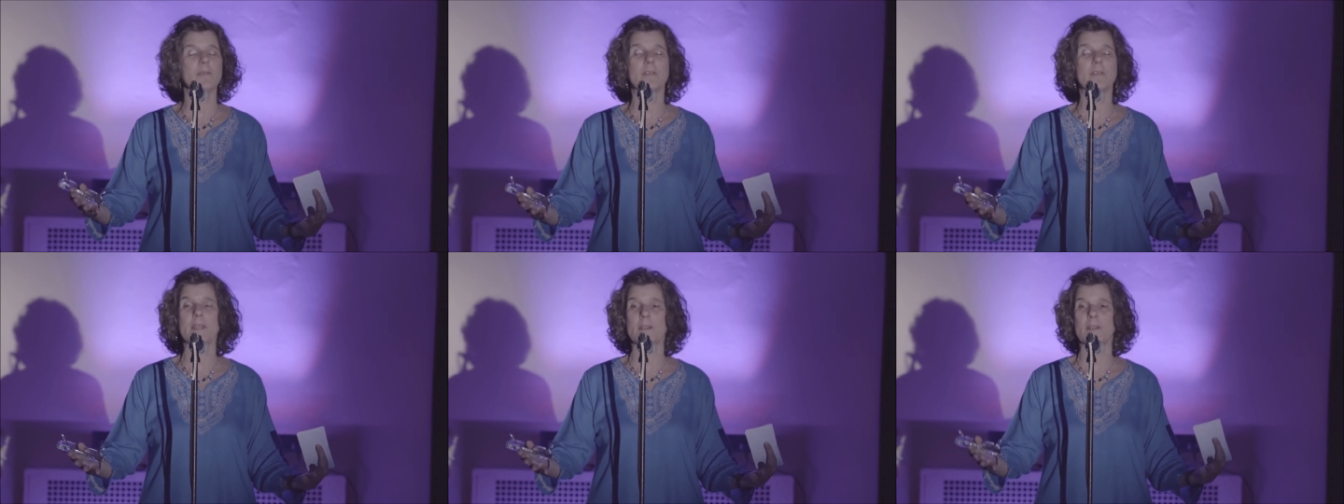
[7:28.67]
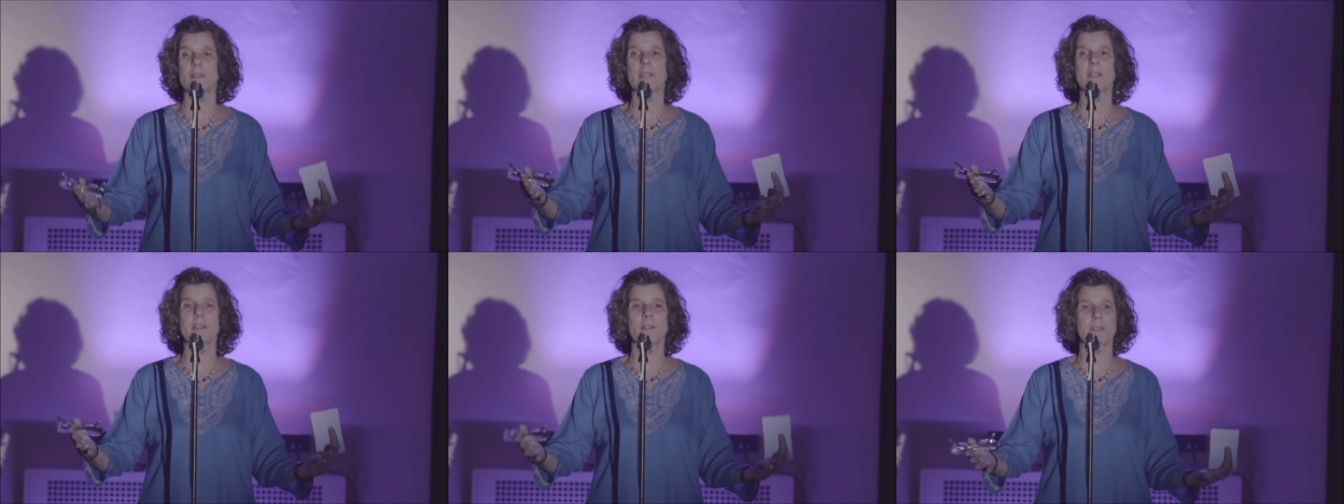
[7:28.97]

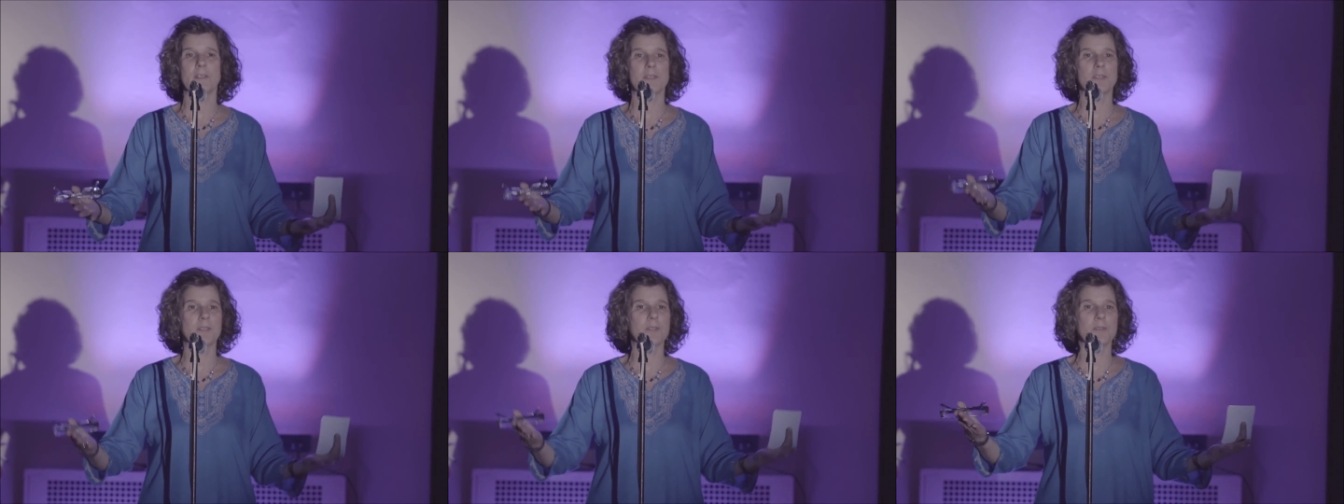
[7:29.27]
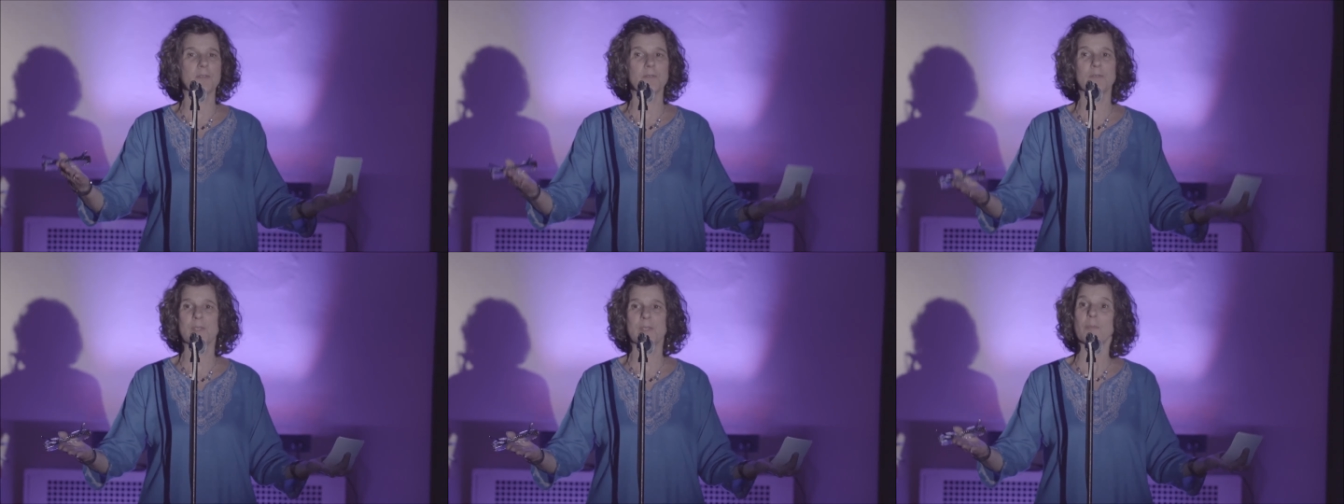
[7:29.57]
they're here
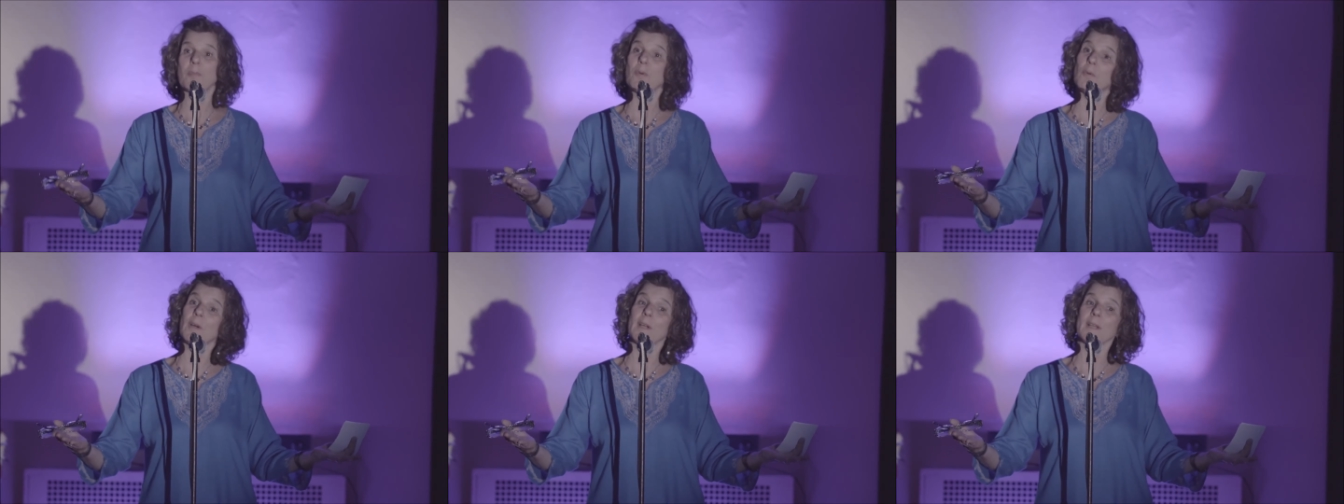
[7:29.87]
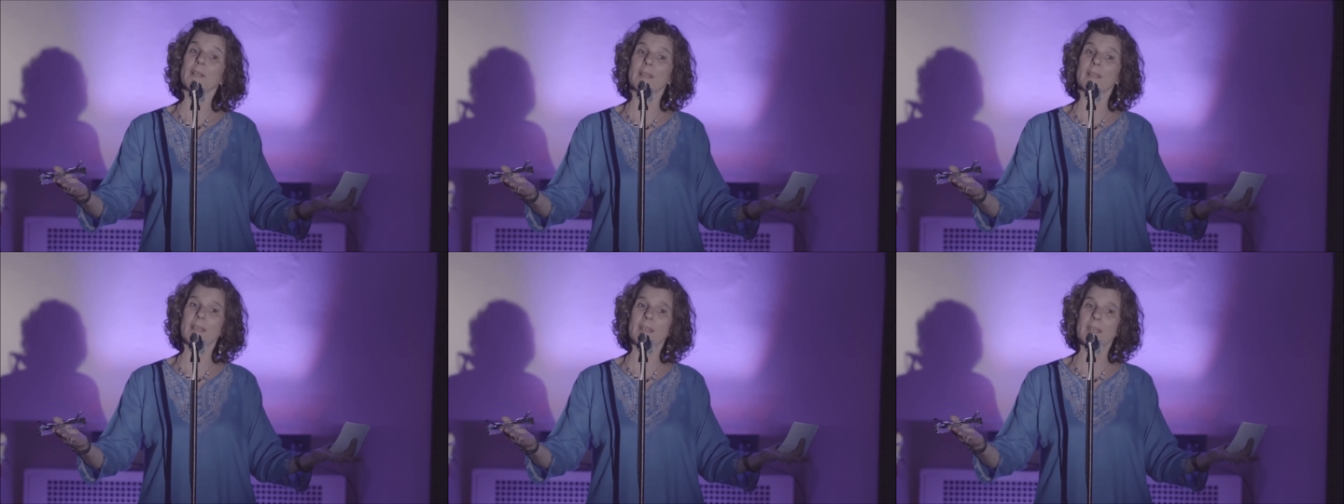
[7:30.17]
to
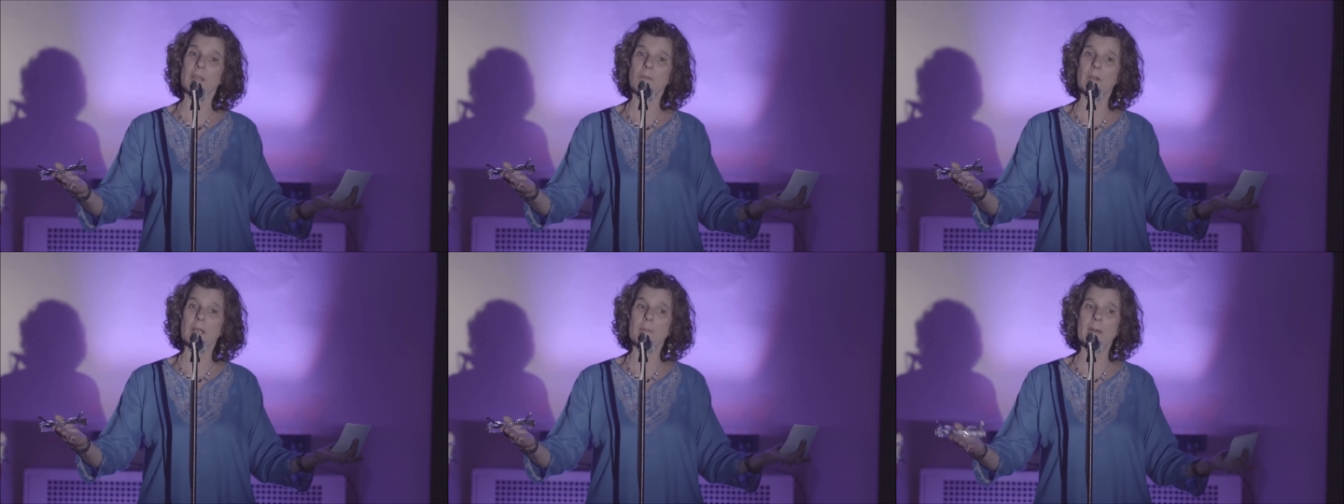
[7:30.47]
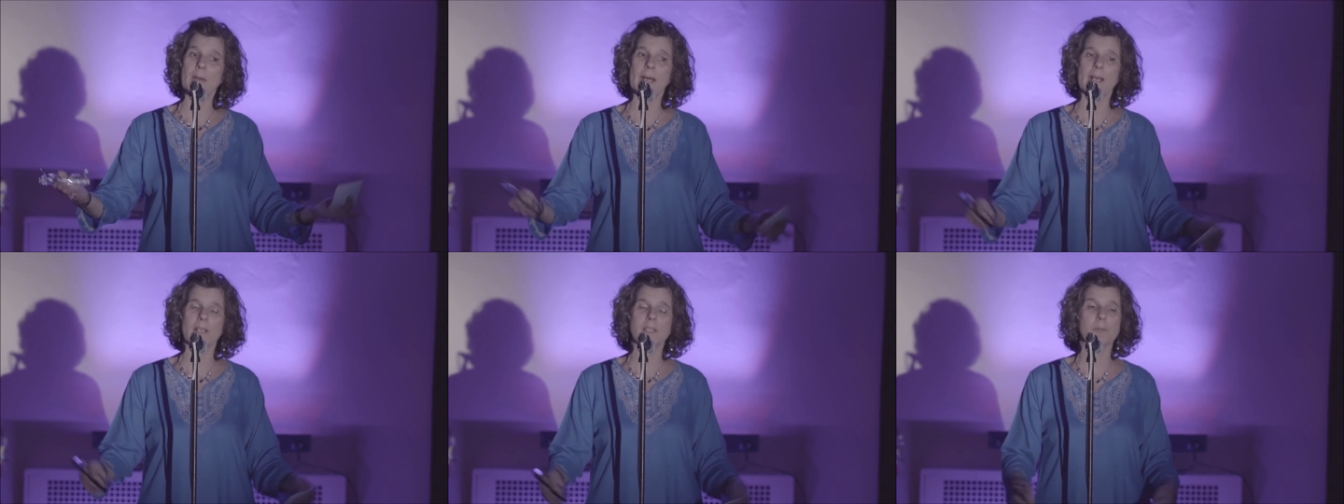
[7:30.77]
support in any way
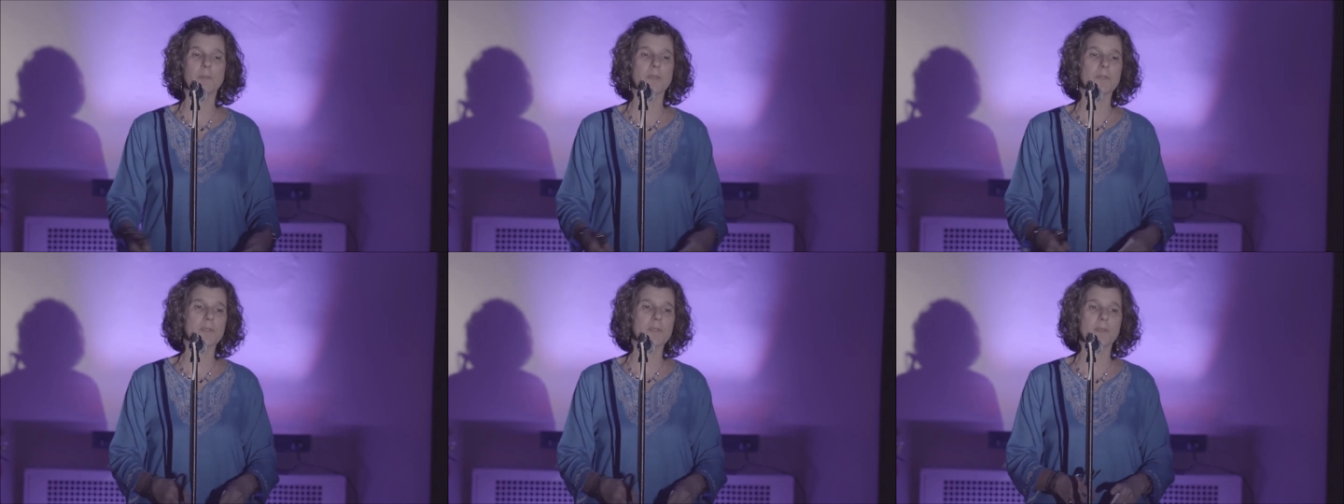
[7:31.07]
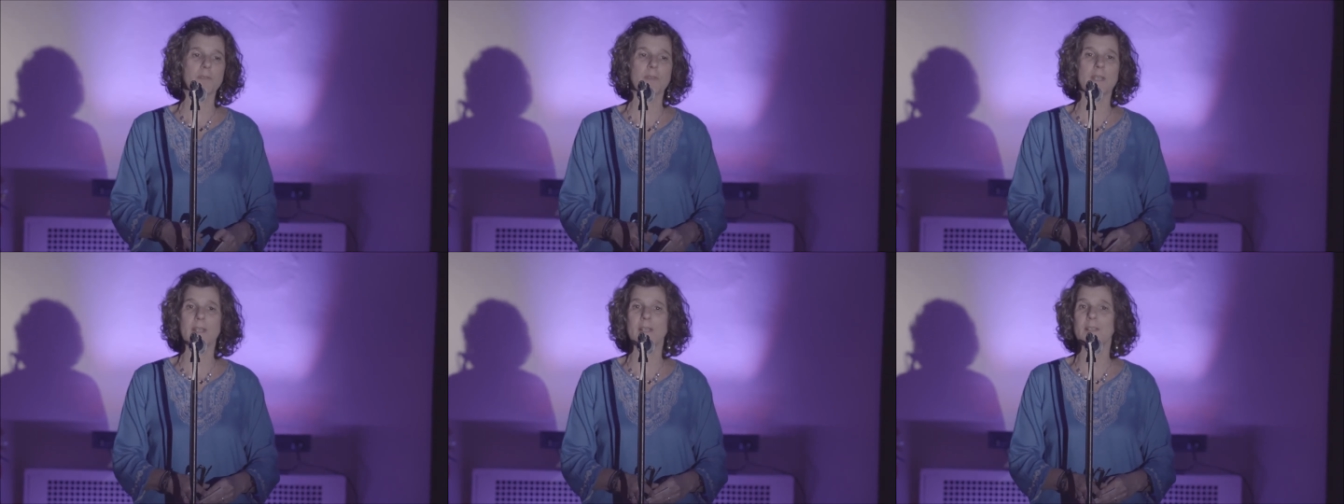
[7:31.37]
possible.
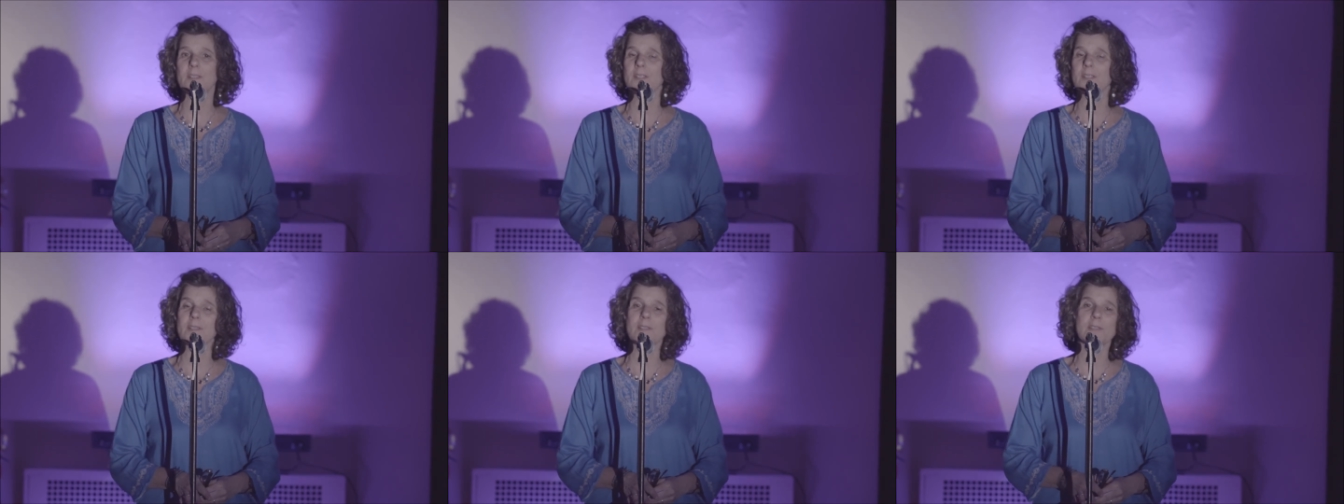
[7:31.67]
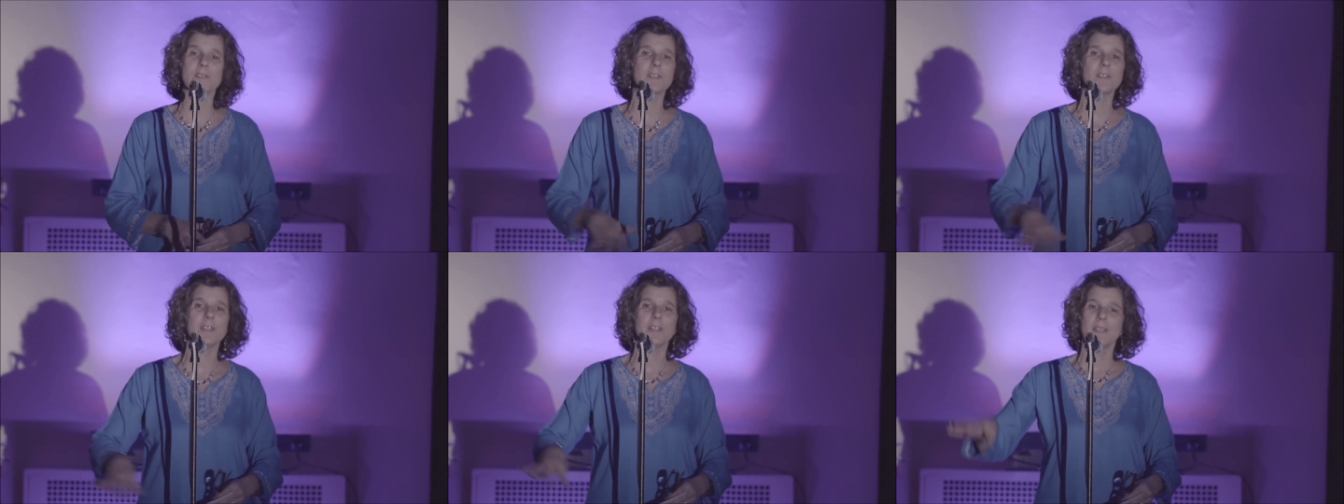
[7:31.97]
So they're
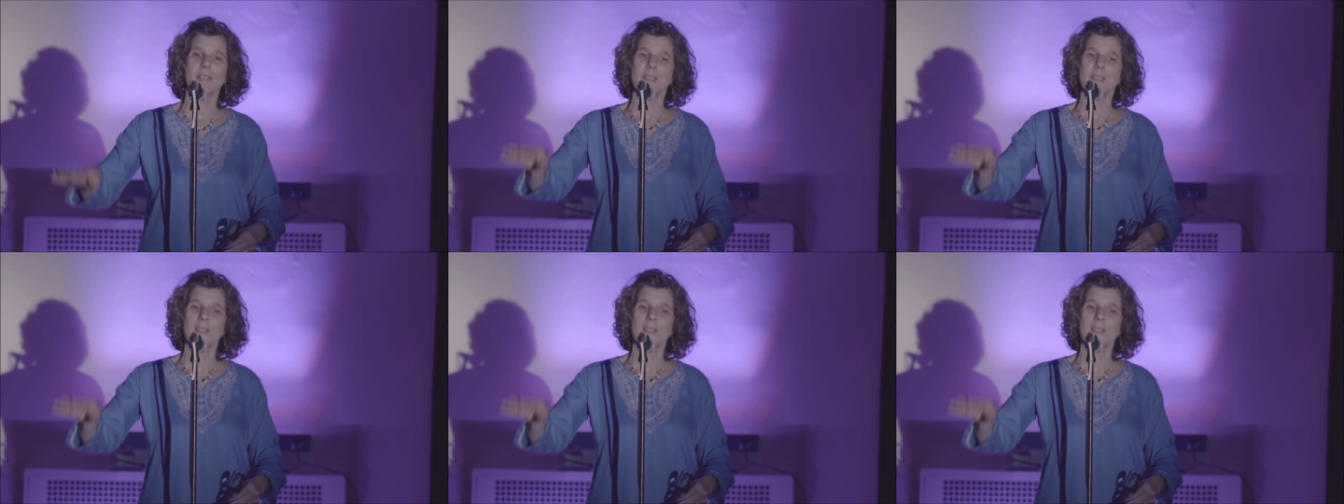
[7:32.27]
just